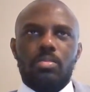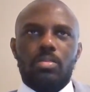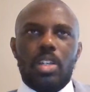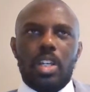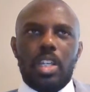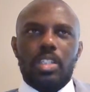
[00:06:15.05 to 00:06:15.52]

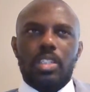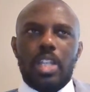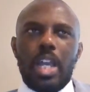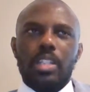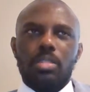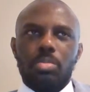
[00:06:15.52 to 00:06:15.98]
I guess
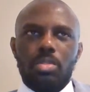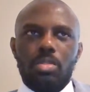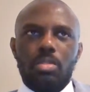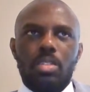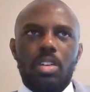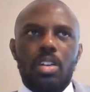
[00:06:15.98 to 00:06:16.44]

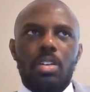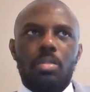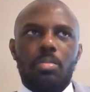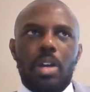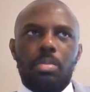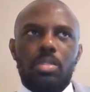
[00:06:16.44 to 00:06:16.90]
sizable
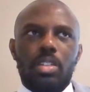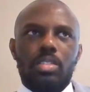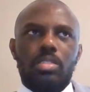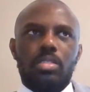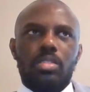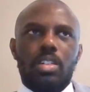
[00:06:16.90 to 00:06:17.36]

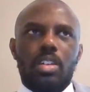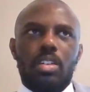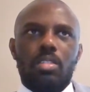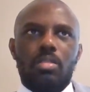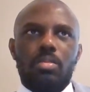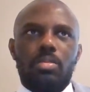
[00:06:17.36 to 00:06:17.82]
populations
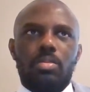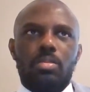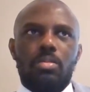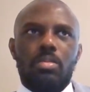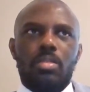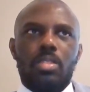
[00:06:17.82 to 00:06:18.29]
of
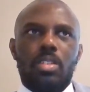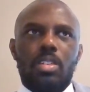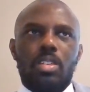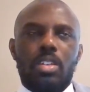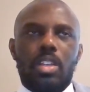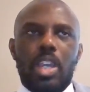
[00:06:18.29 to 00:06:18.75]

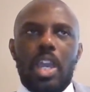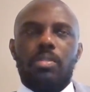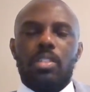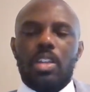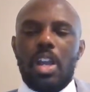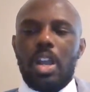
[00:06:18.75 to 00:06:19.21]

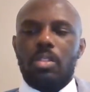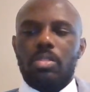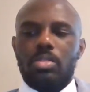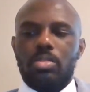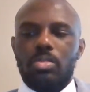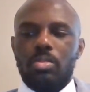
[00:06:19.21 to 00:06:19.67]
Catholic
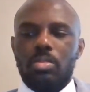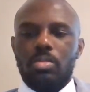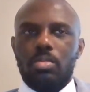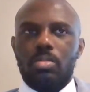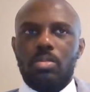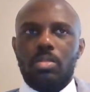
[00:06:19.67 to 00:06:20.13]
Irish
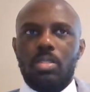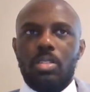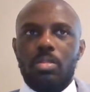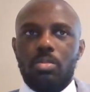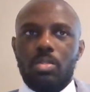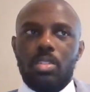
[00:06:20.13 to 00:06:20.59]
who
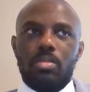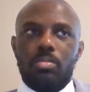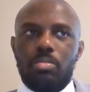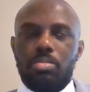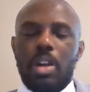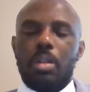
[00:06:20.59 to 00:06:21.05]
would
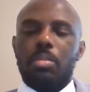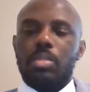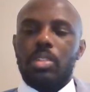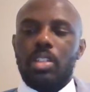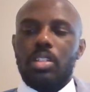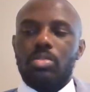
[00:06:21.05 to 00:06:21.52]

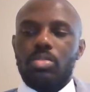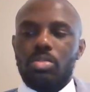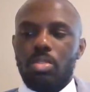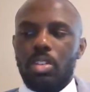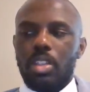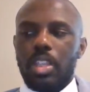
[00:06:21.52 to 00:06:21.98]
probably
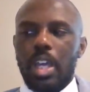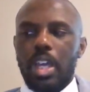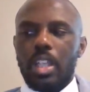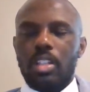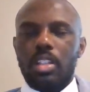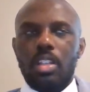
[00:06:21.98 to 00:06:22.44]
enjoy
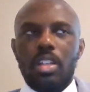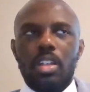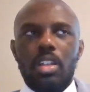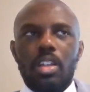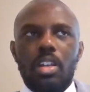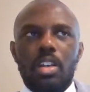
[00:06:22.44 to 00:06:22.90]
that.
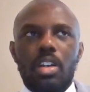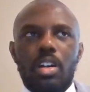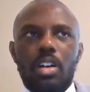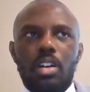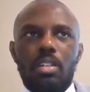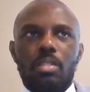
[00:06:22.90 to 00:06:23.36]

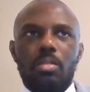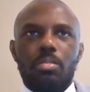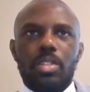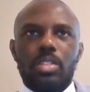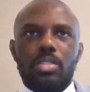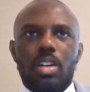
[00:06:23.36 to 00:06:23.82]

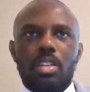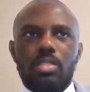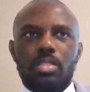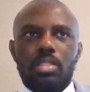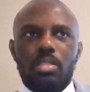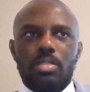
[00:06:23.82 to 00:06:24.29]
But there's
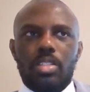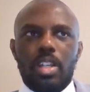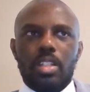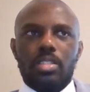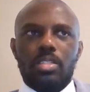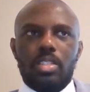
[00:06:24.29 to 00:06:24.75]
also
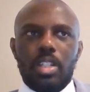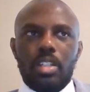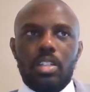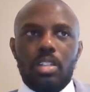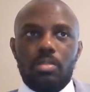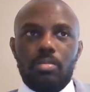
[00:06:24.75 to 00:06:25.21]

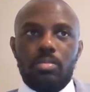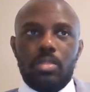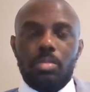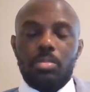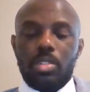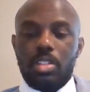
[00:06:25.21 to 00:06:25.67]

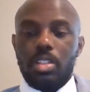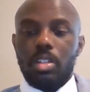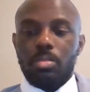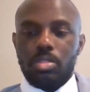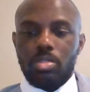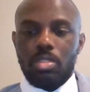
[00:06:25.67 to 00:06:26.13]
the clear
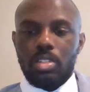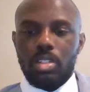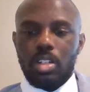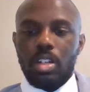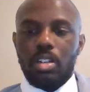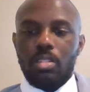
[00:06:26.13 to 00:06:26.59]

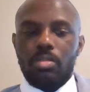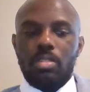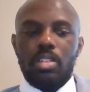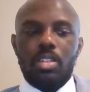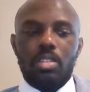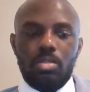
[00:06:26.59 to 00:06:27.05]
majority of
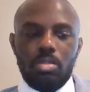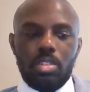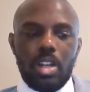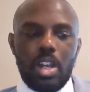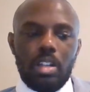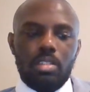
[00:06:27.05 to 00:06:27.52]

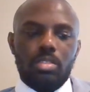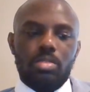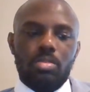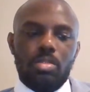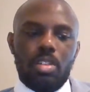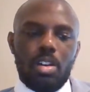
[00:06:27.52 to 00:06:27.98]
Northern Irelanders
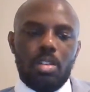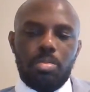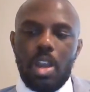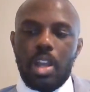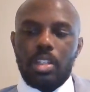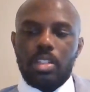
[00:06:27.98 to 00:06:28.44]
who are
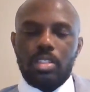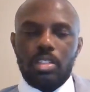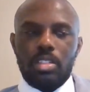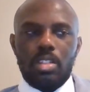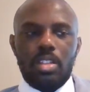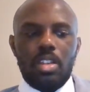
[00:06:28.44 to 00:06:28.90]

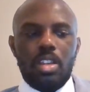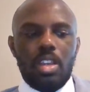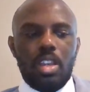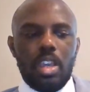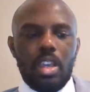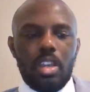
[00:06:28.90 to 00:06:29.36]
Protestant
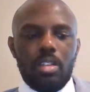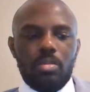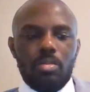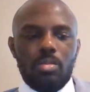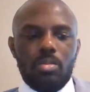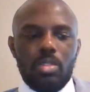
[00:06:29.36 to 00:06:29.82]

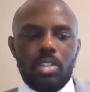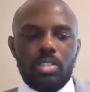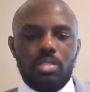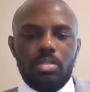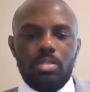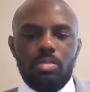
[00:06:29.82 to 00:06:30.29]
and want
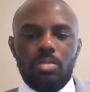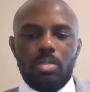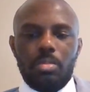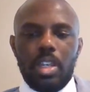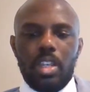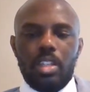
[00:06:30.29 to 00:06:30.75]
to
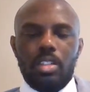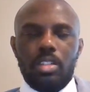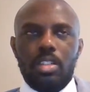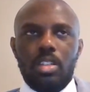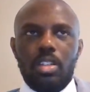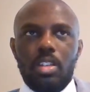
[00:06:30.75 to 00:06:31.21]
remain
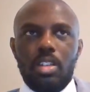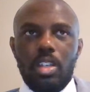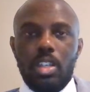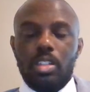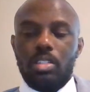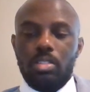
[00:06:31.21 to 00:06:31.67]

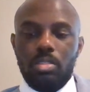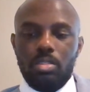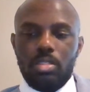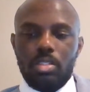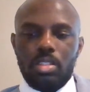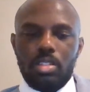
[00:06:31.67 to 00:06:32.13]
in the
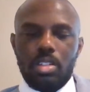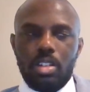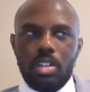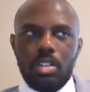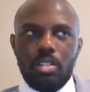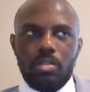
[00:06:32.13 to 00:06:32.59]
union
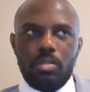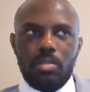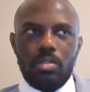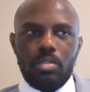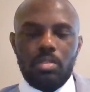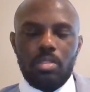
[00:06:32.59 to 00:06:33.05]
uh,
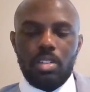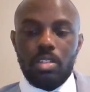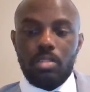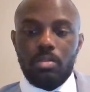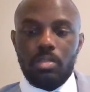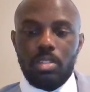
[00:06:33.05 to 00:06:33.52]

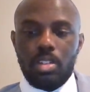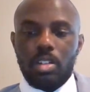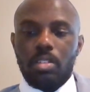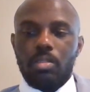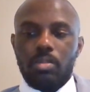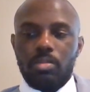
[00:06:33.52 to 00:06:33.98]

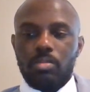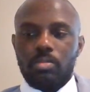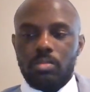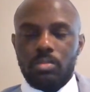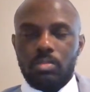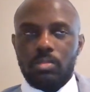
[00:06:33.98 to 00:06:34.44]
of
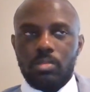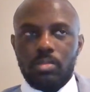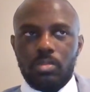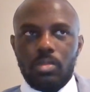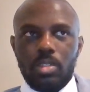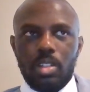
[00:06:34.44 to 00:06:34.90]

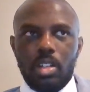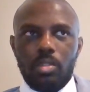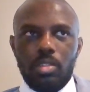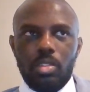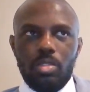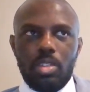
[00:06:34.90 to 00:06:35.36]

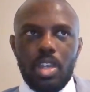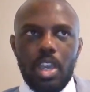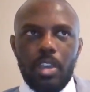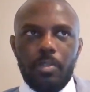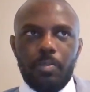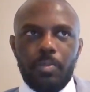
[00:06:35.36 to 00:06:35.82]
of the UK.